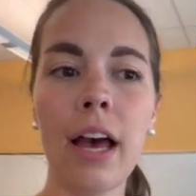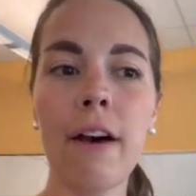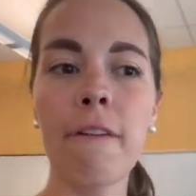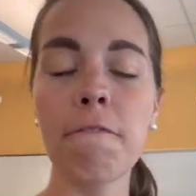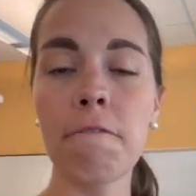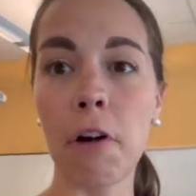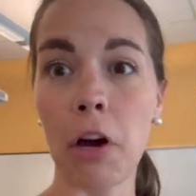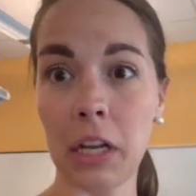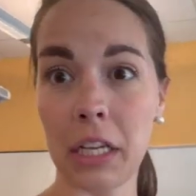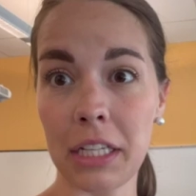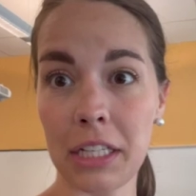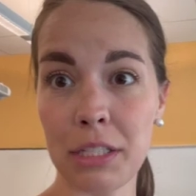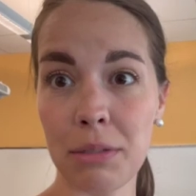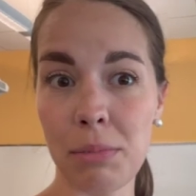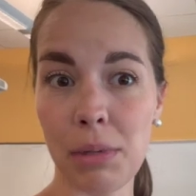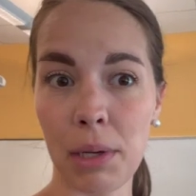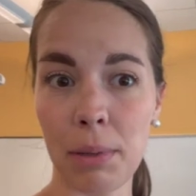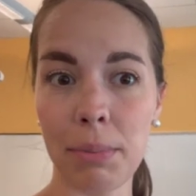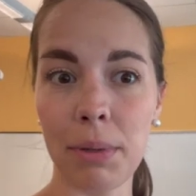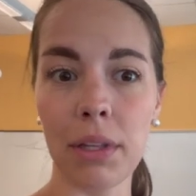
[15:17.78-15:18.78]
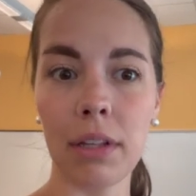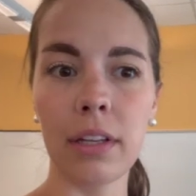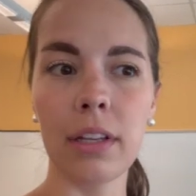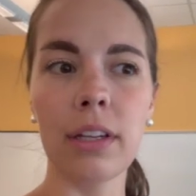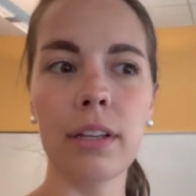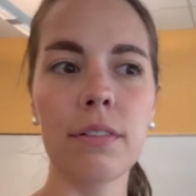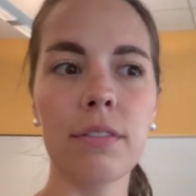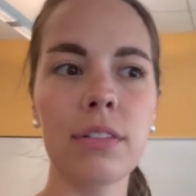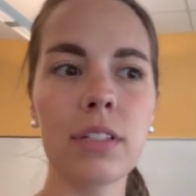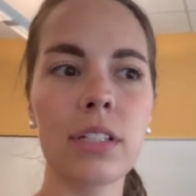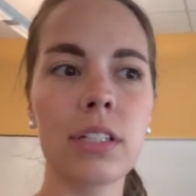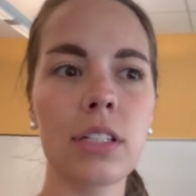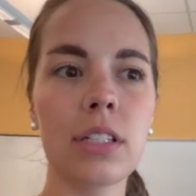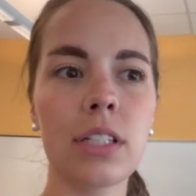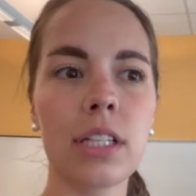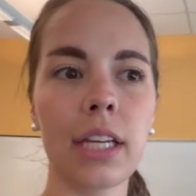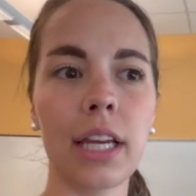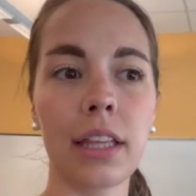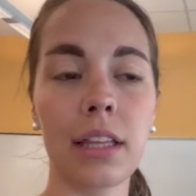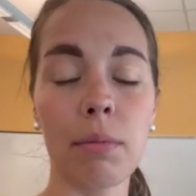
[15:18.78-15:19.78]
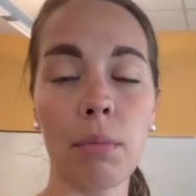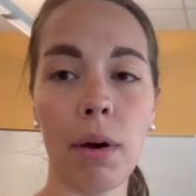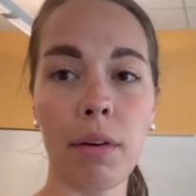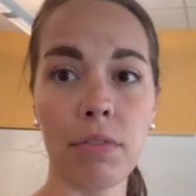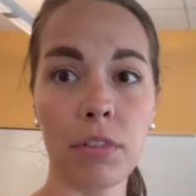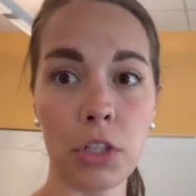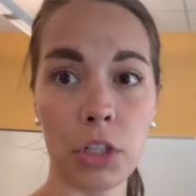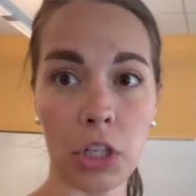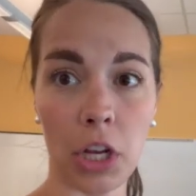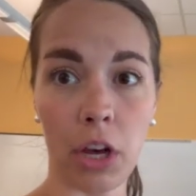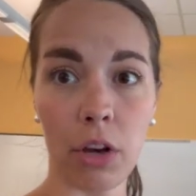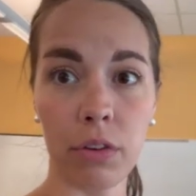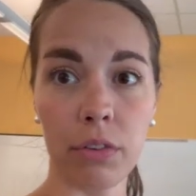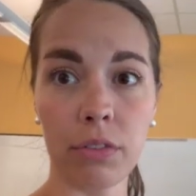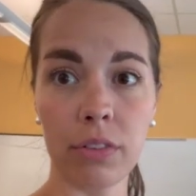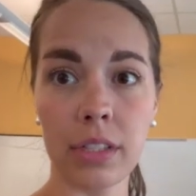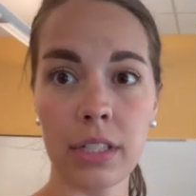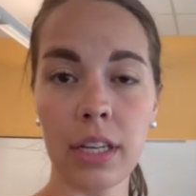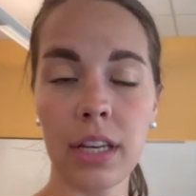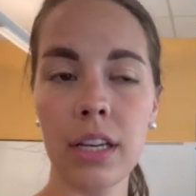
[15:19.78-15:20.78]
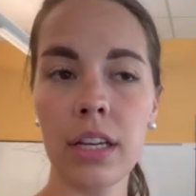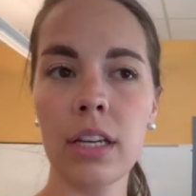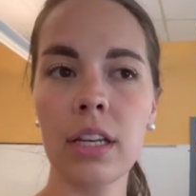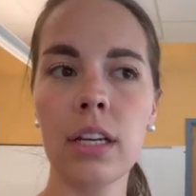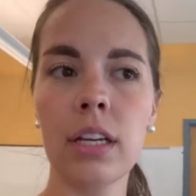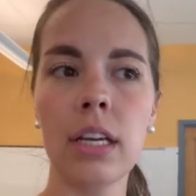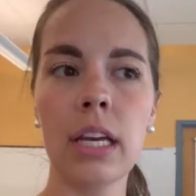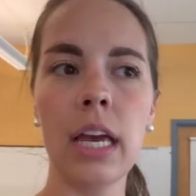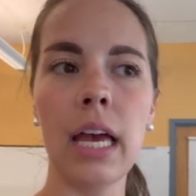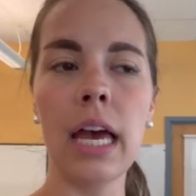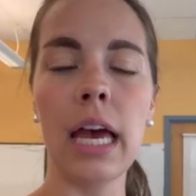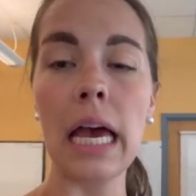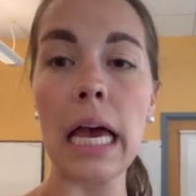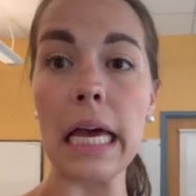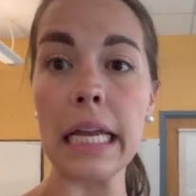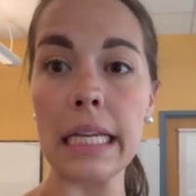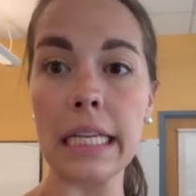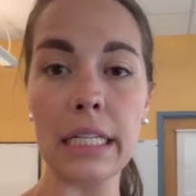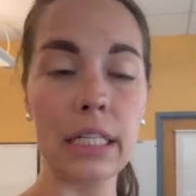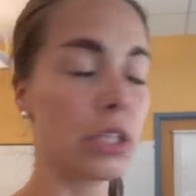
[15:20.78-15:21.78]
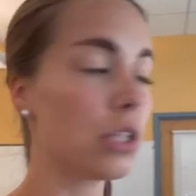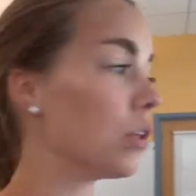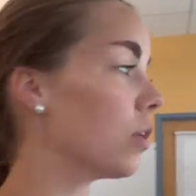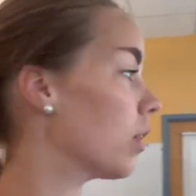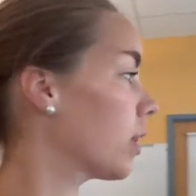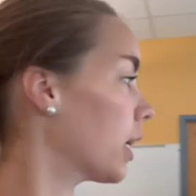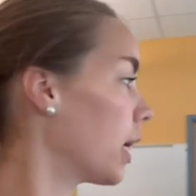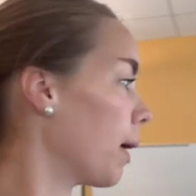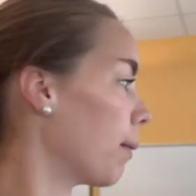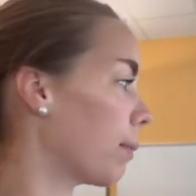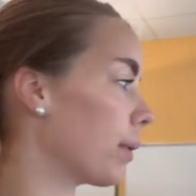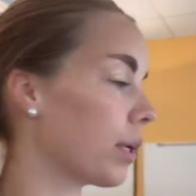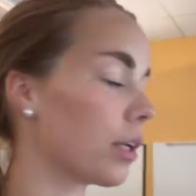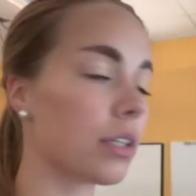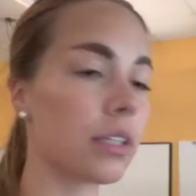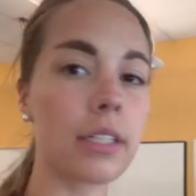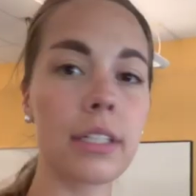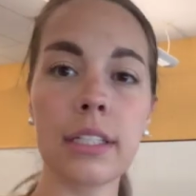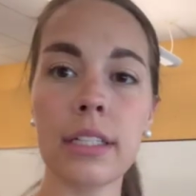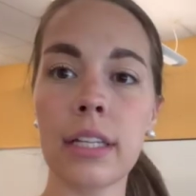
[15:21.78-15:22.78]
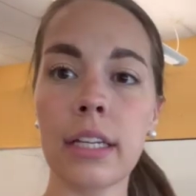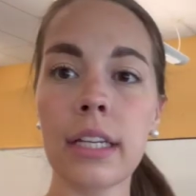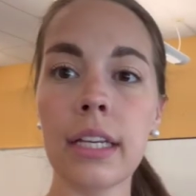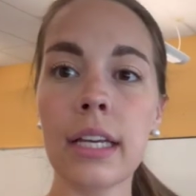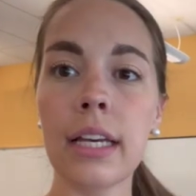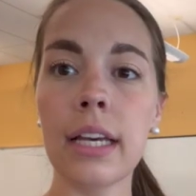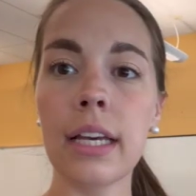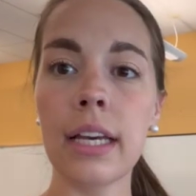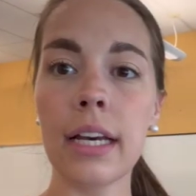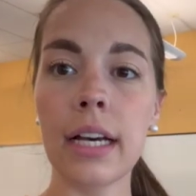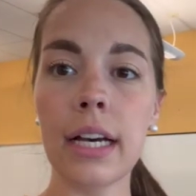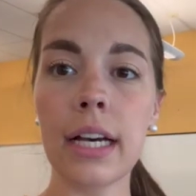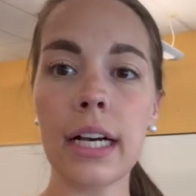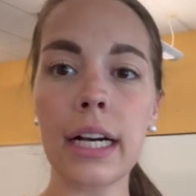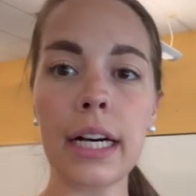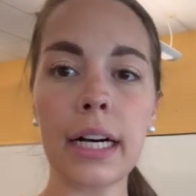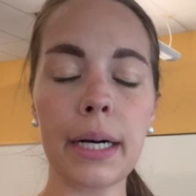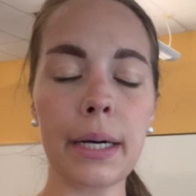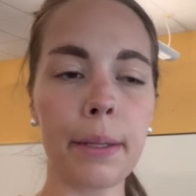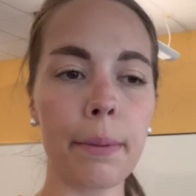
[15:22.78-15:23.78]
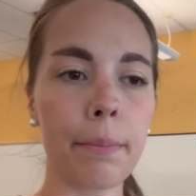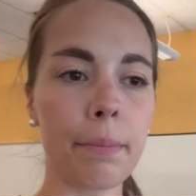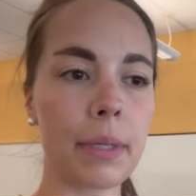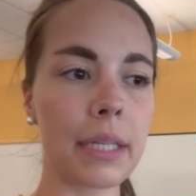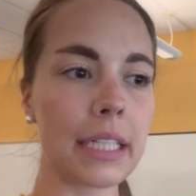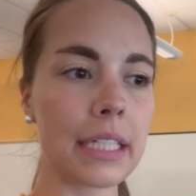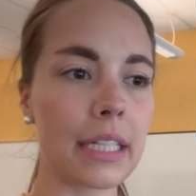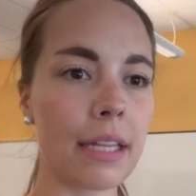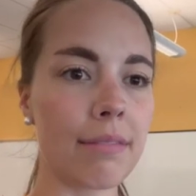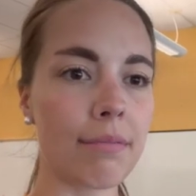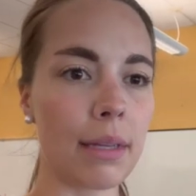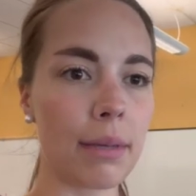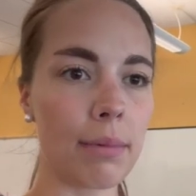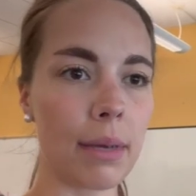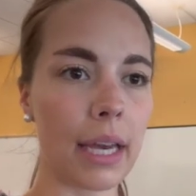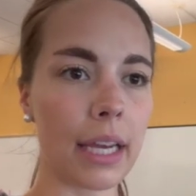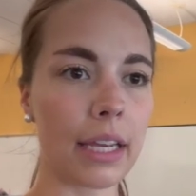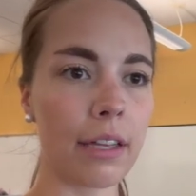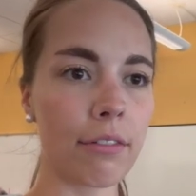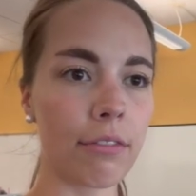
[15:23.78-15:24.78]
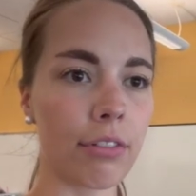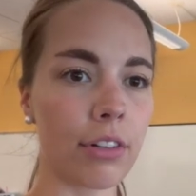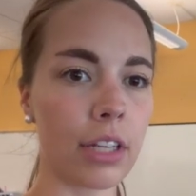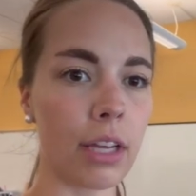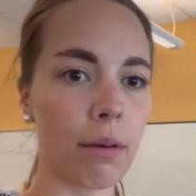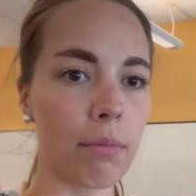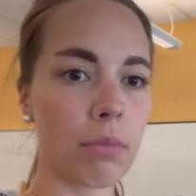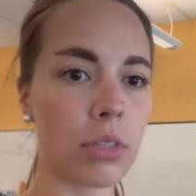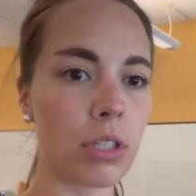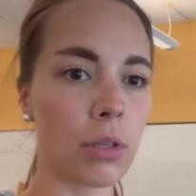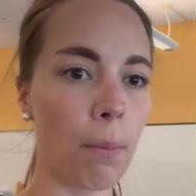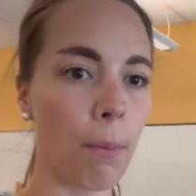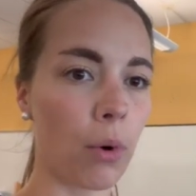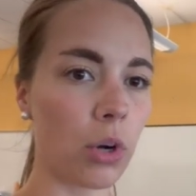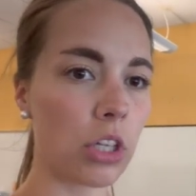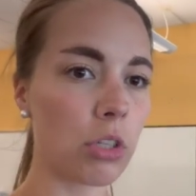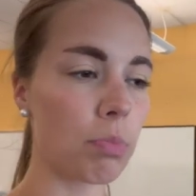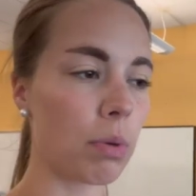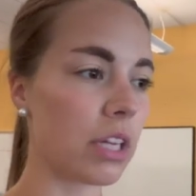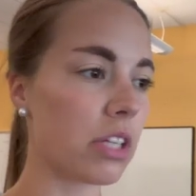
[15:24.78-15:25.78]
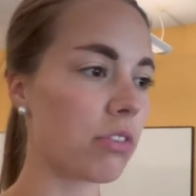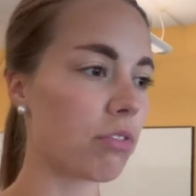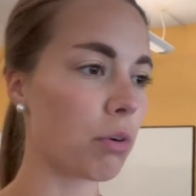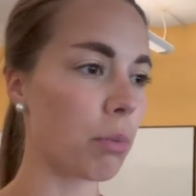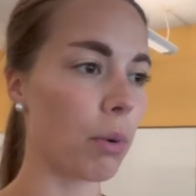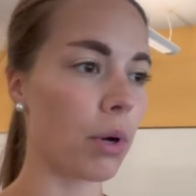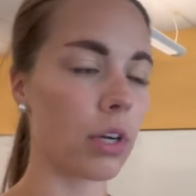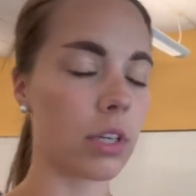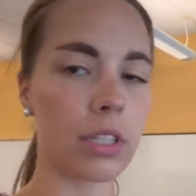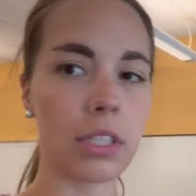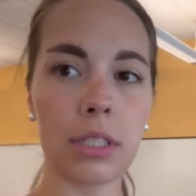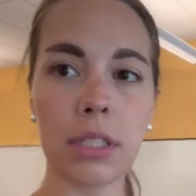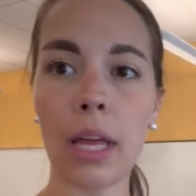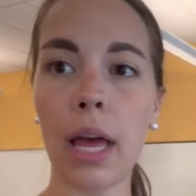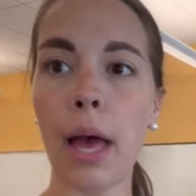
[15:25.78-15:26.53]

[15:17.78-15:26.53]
phonics manipulatives to get them off the shelves and into the cupboards. Because then maybe I can free up some more space for books.